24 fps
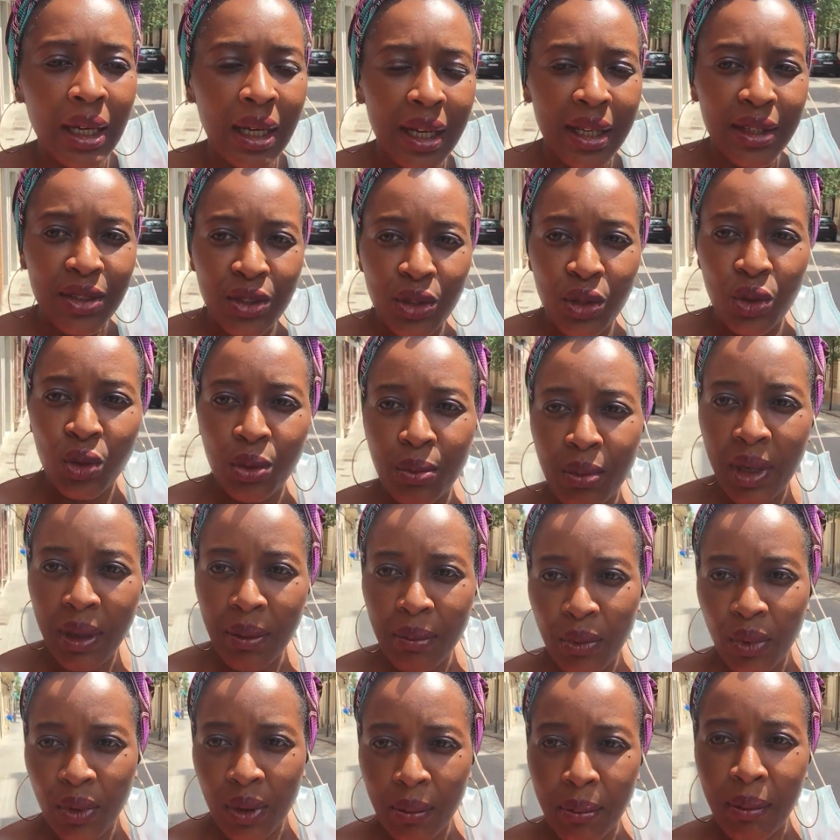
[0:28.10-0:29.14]
As you
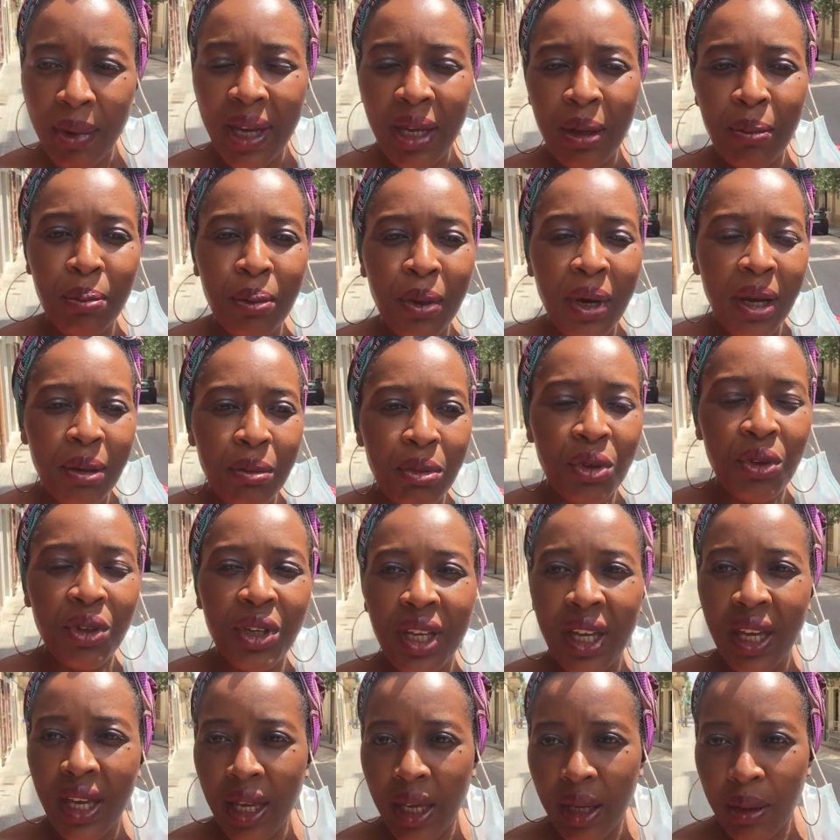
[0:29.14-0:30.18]
remember, my
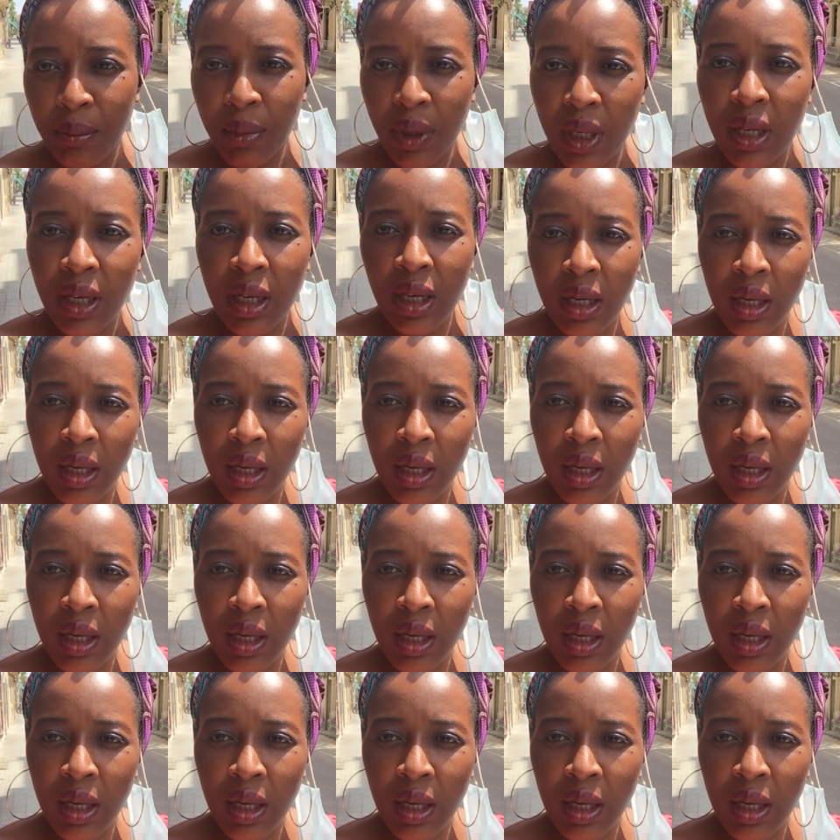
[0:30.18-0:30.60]
primary aim